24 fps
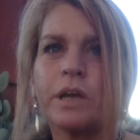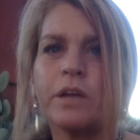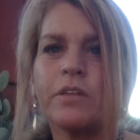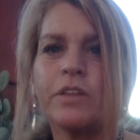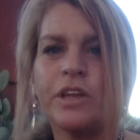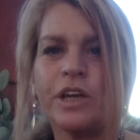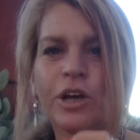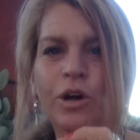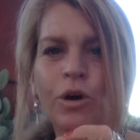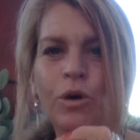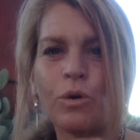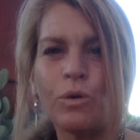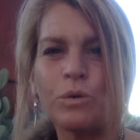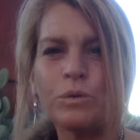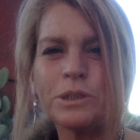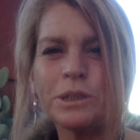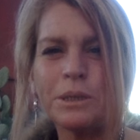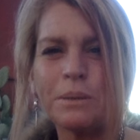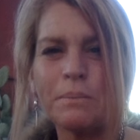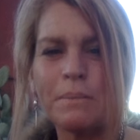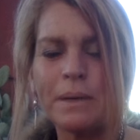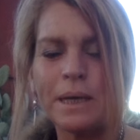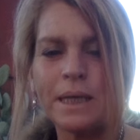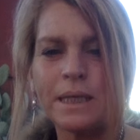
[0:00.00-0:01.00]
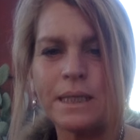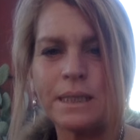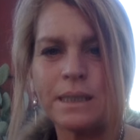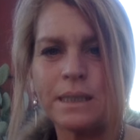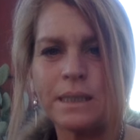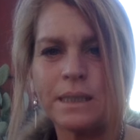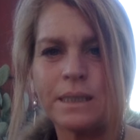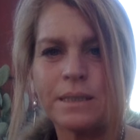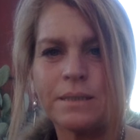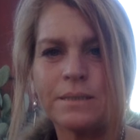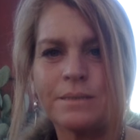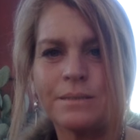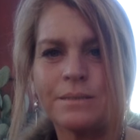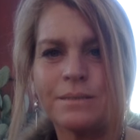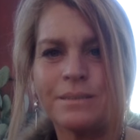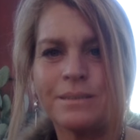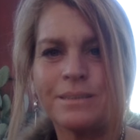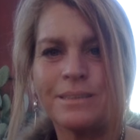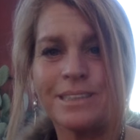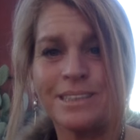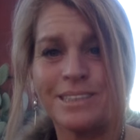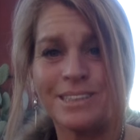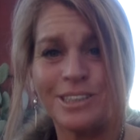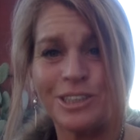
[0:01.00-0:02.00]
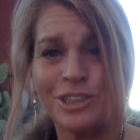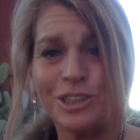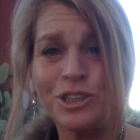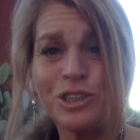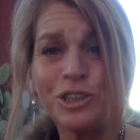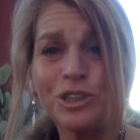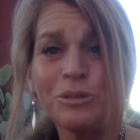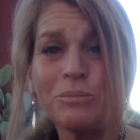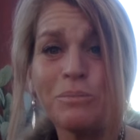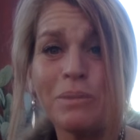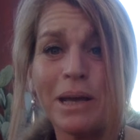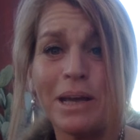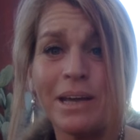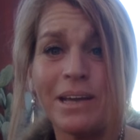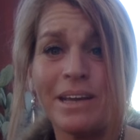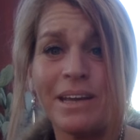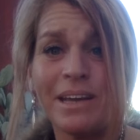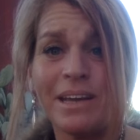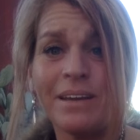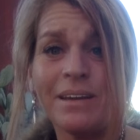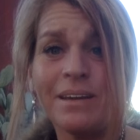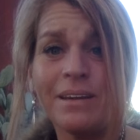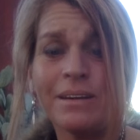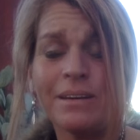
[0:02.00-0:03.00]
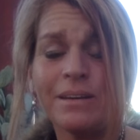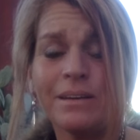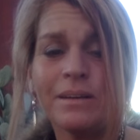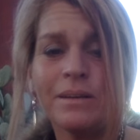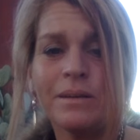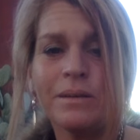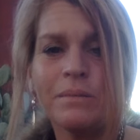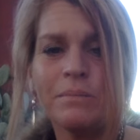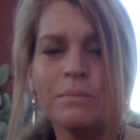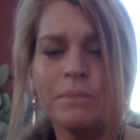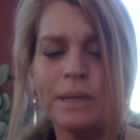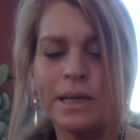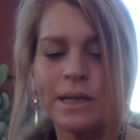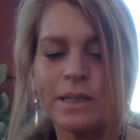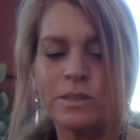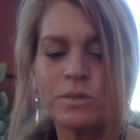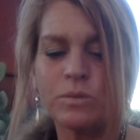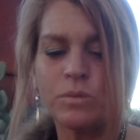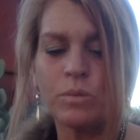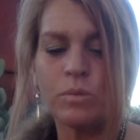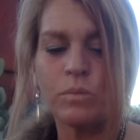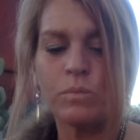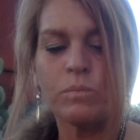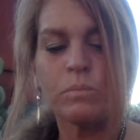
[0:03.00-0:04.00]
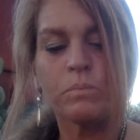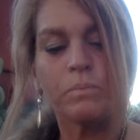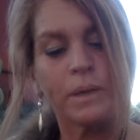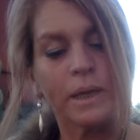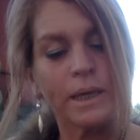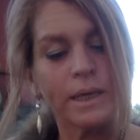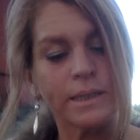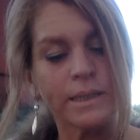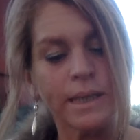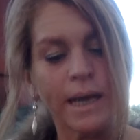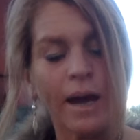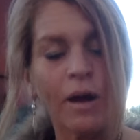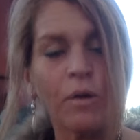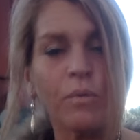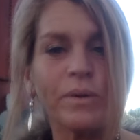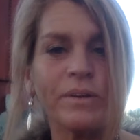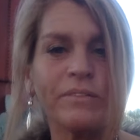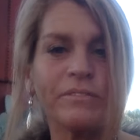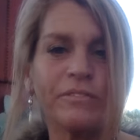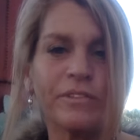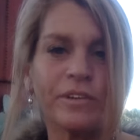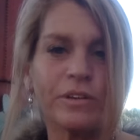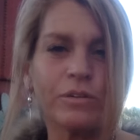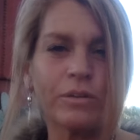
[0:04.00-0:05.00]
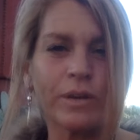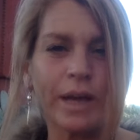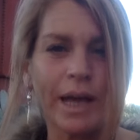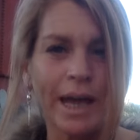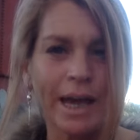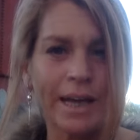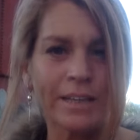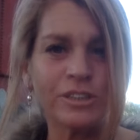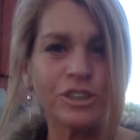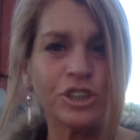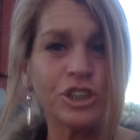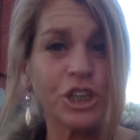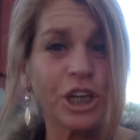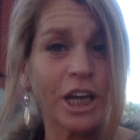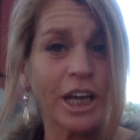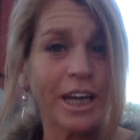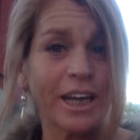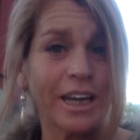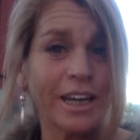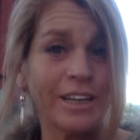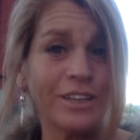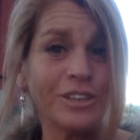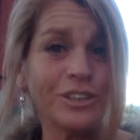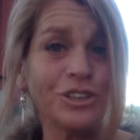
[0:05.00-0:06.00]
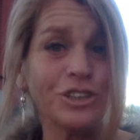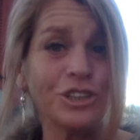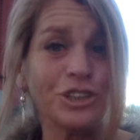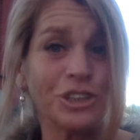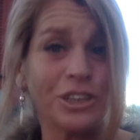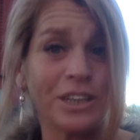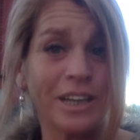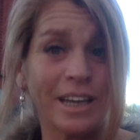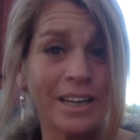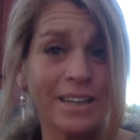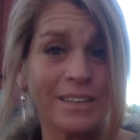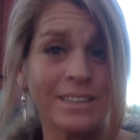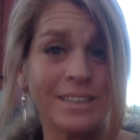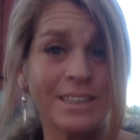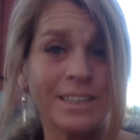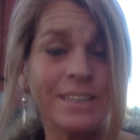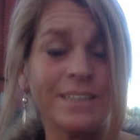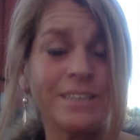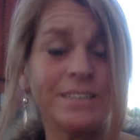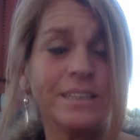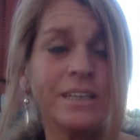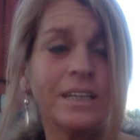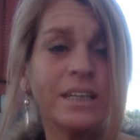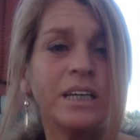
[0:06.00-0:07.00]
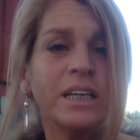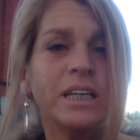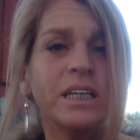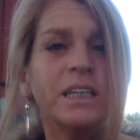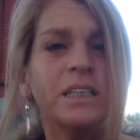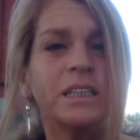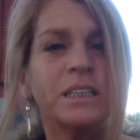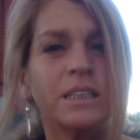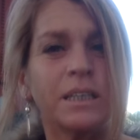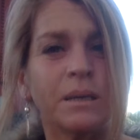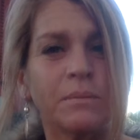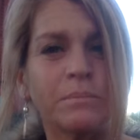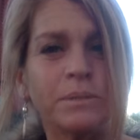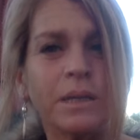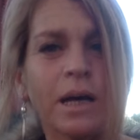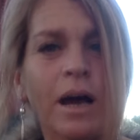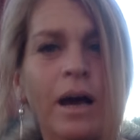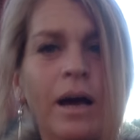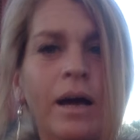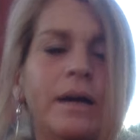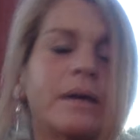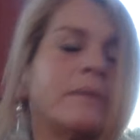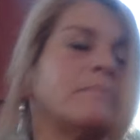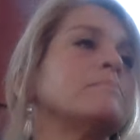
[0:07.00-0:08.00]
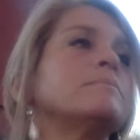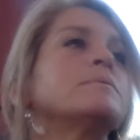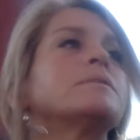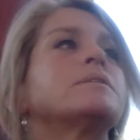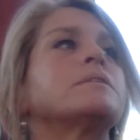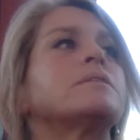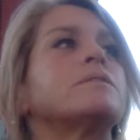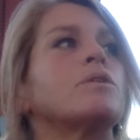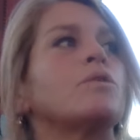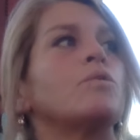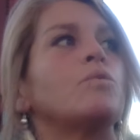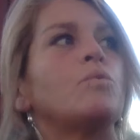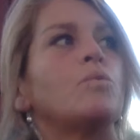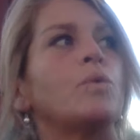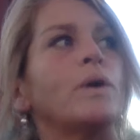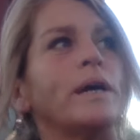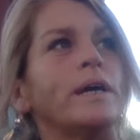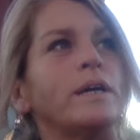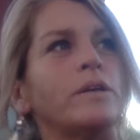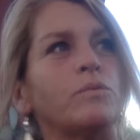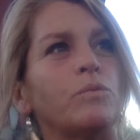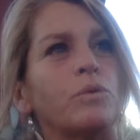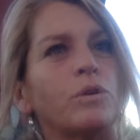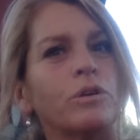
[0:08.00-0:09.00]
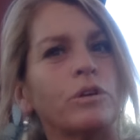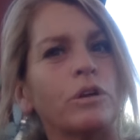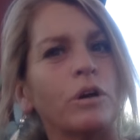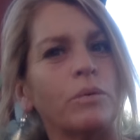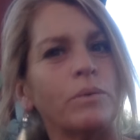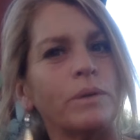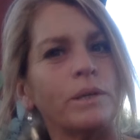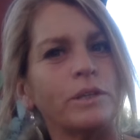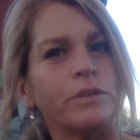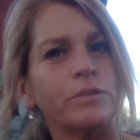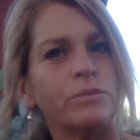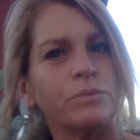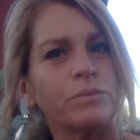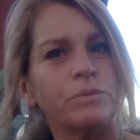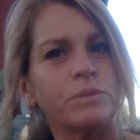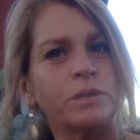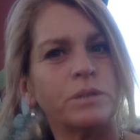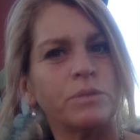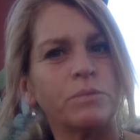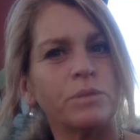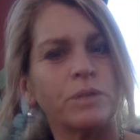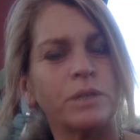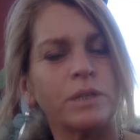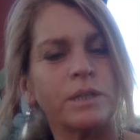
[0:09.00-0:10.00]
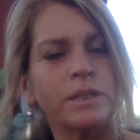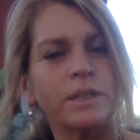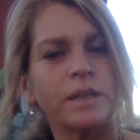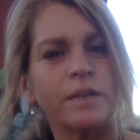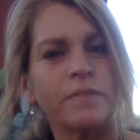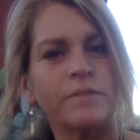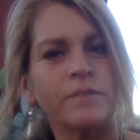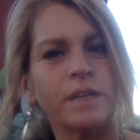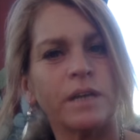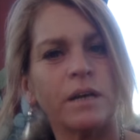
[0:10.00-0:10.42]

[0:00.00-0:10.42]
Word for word: the ultimate decision making because because how we feel can change, can't it? sometimes when we're going through some really tough